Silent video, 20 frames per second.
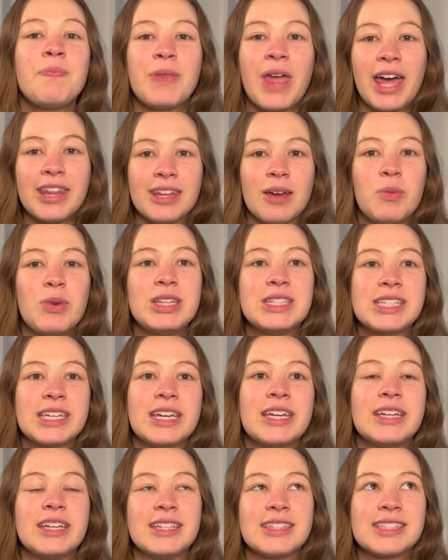and then we
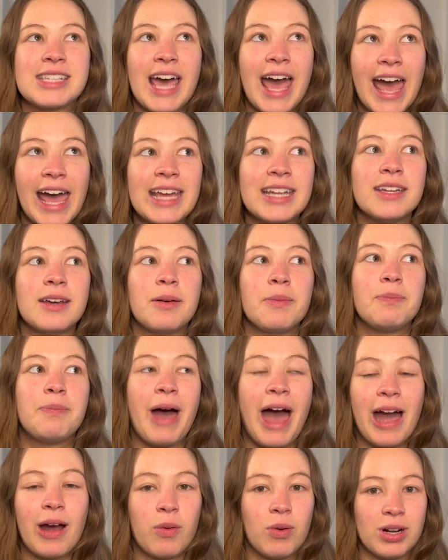did 10
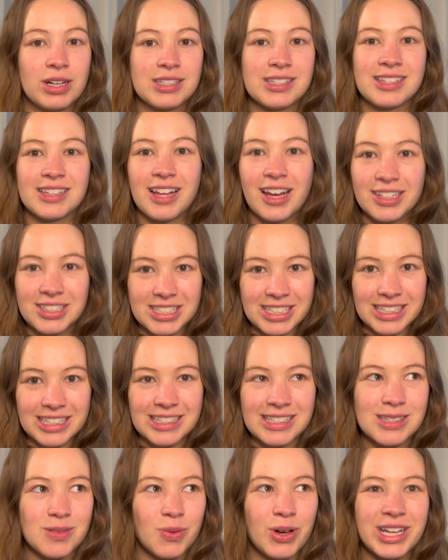backwards
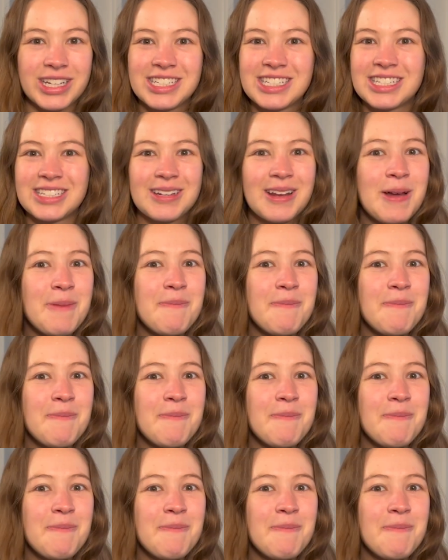lunges, which